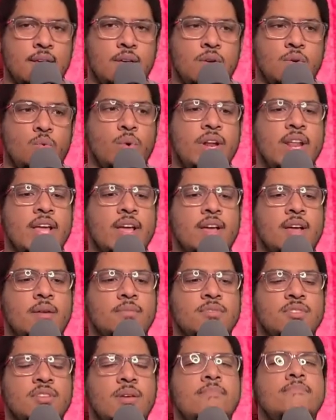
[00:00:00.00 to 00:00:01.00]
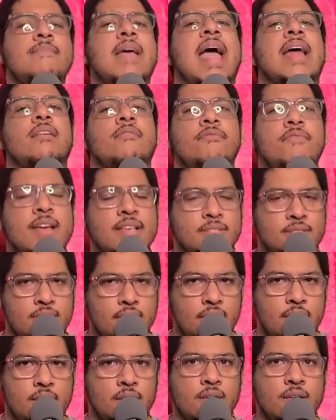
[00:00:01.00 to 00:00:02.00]
when it comes to
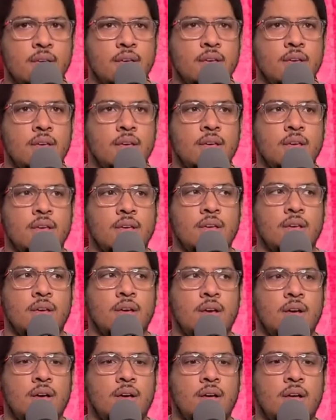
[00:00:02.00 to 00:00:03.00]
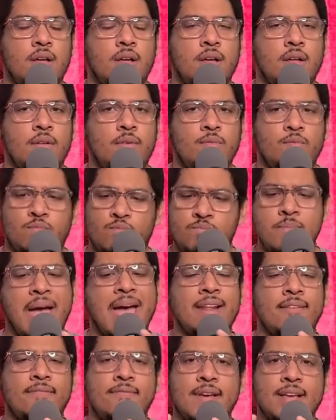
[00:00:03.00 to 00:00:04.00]
manifesting, uh,
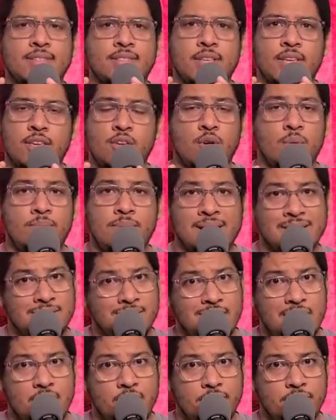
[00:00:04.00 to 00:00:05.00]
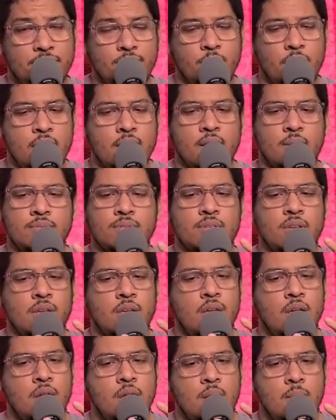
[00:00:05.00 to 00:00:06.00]
manifesting your best self, when it comes to,
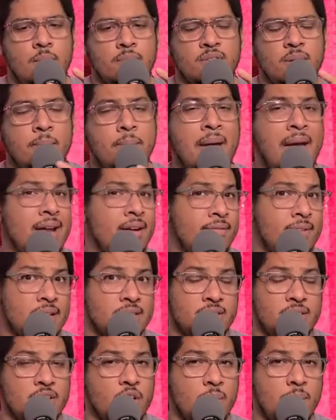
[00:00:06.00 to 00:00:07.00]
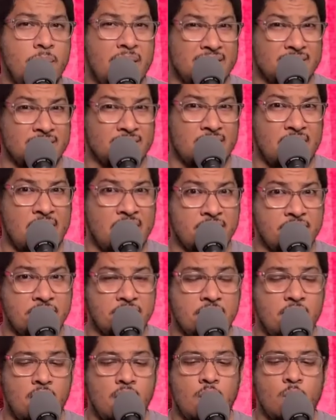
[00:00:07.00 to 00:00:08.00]
to manifesting your best life,
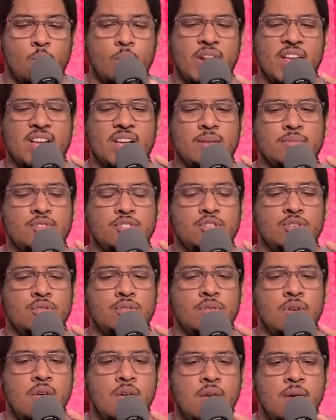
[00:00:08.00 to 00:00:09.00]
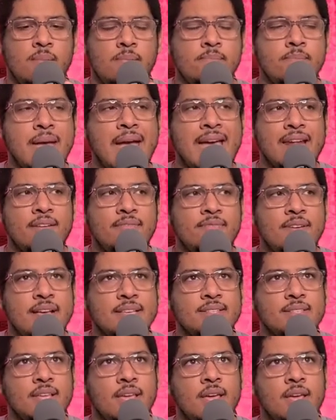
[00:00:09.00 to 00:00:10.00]
when it comes to
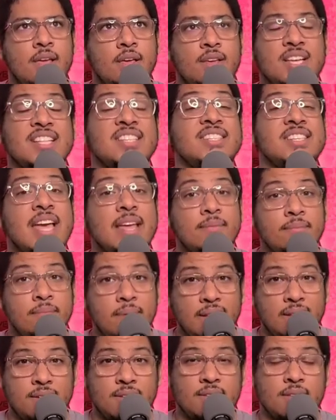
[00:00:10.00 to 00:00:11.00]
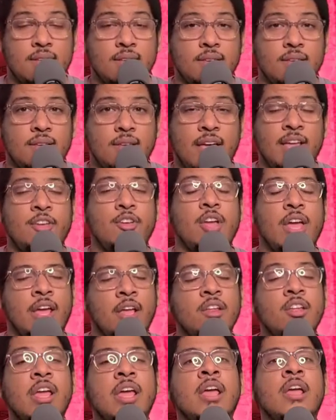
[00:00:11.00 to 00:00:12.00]
manifesting contentment in, in,
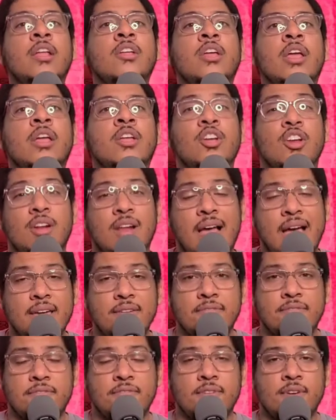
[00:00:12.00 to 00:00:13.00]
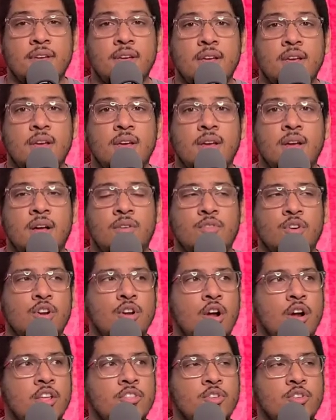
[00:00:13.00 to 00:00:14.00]
in, in your life uh,
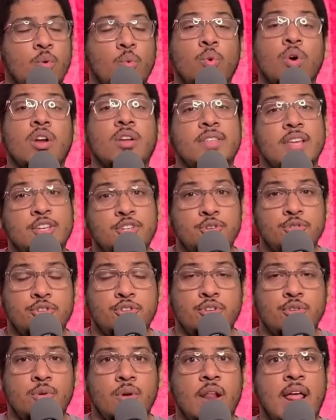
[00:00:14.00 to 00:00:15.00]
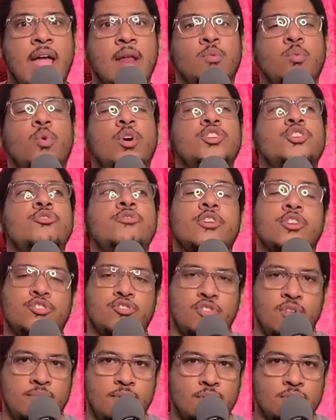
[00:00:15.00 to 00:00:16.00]
regarding the work that you do and, and what you
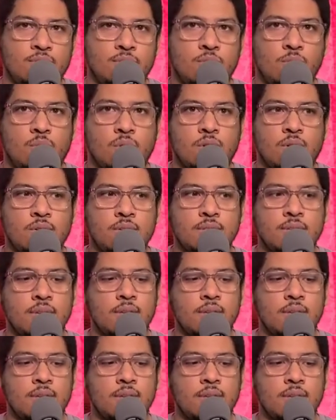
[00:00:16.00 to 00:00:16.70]
contribute to the world,